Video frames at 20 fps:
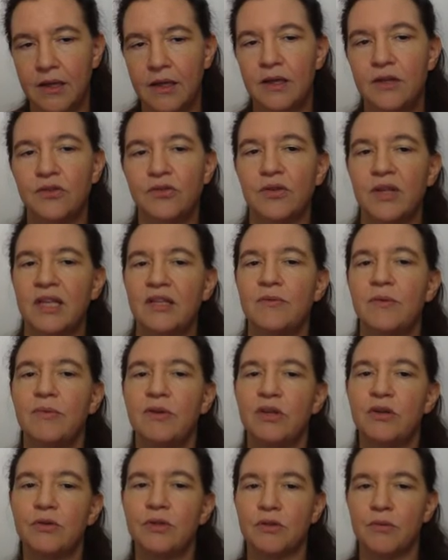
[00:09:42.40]
So that's why we
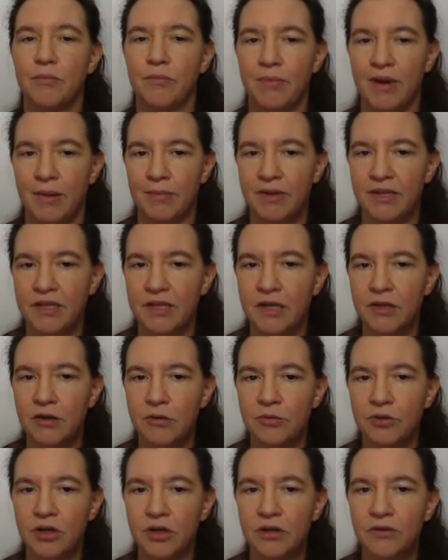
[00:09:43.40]
use public key
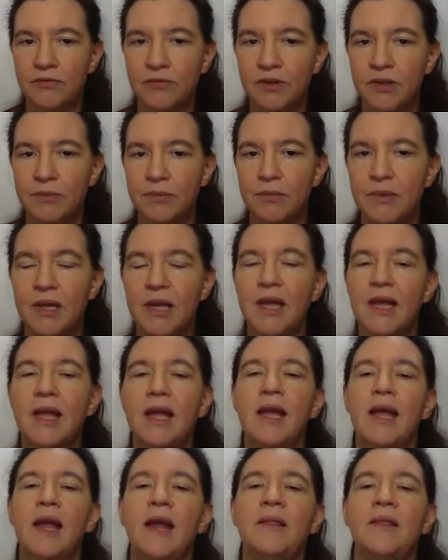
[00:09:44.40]
cryptography.
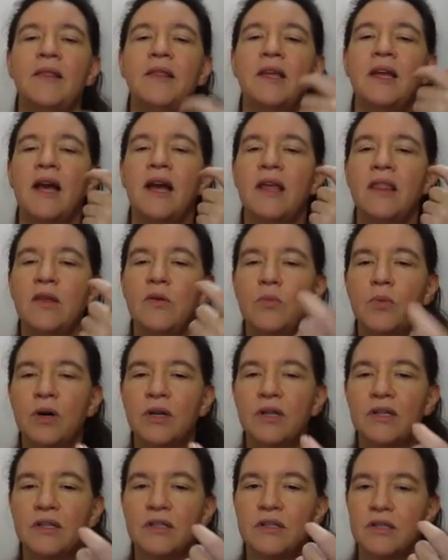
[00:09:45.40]
And then the other one,
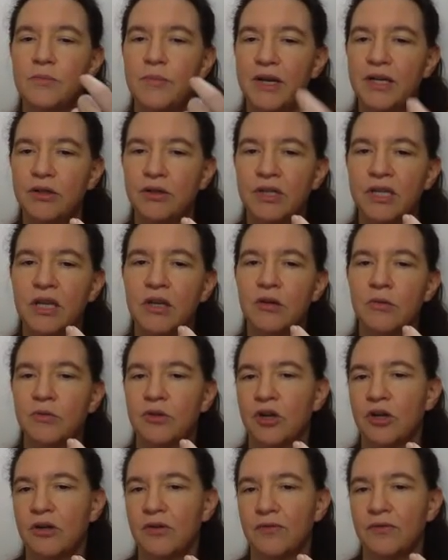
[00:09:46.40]
the symmetric key
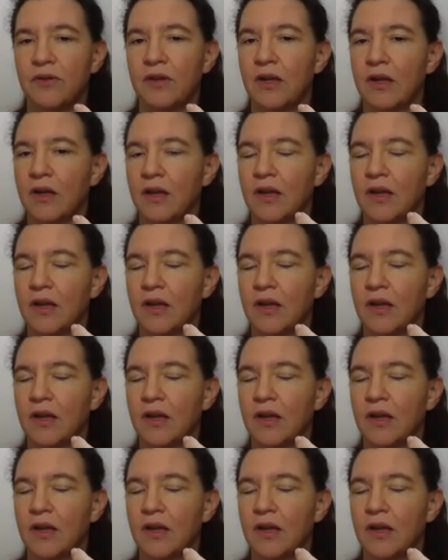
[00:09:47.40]
cryptography.